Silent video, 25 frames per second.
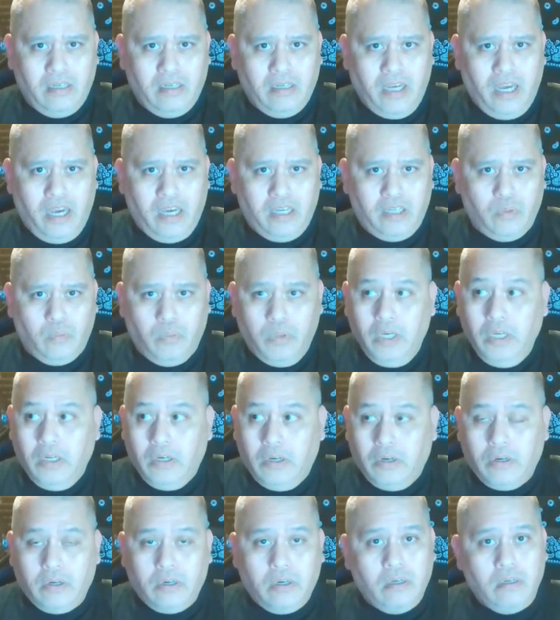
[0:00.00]
Cash
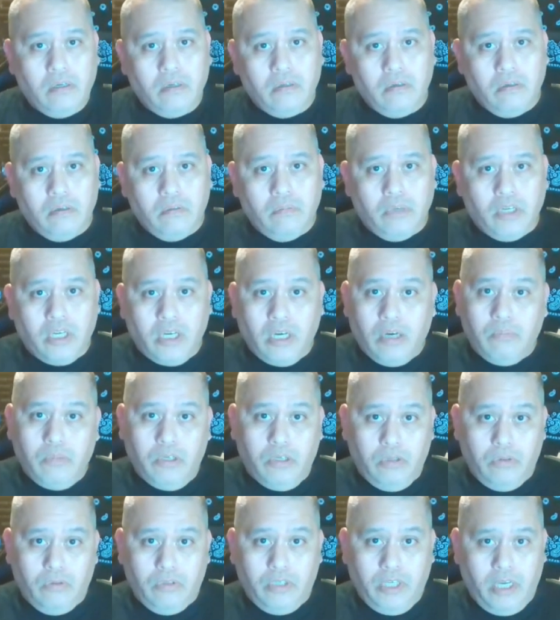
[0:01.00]
Wheeler become the
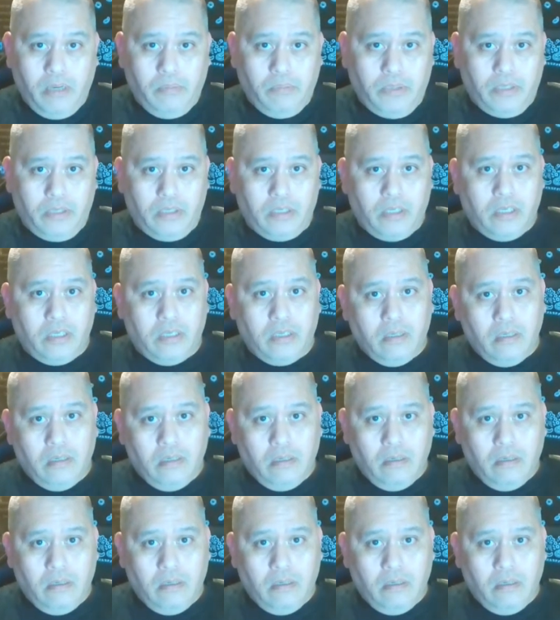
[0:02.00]
new champions.